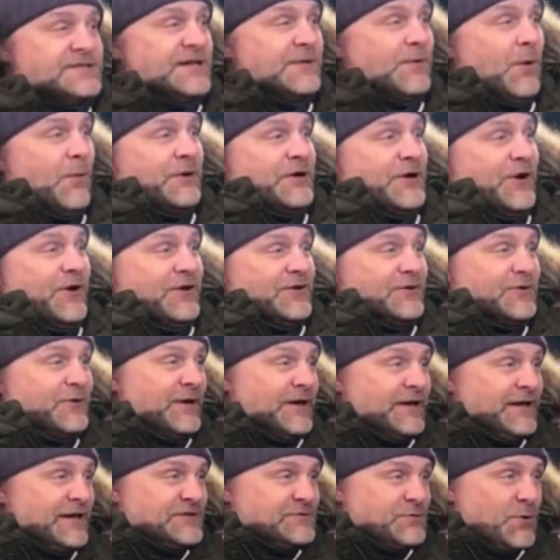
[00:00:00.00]
see what we got.
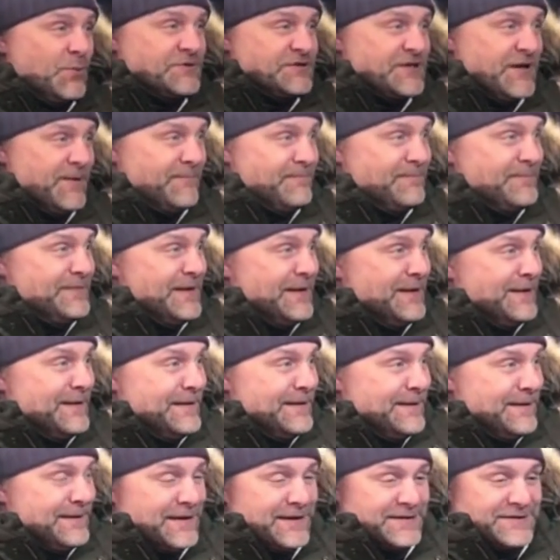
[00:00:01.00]
Quick, let's warm us up.
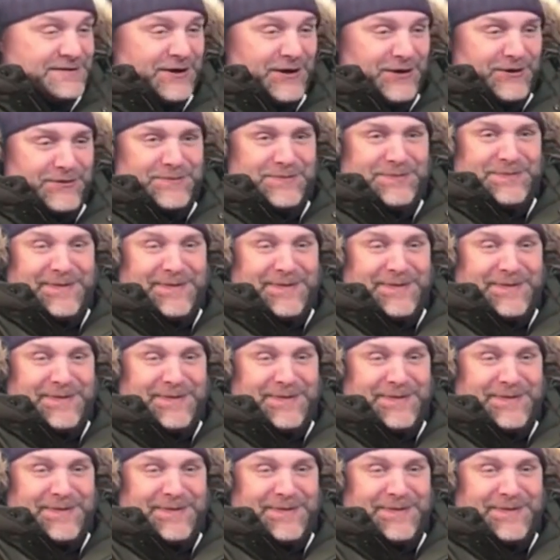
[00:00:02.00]
Okay, let's go.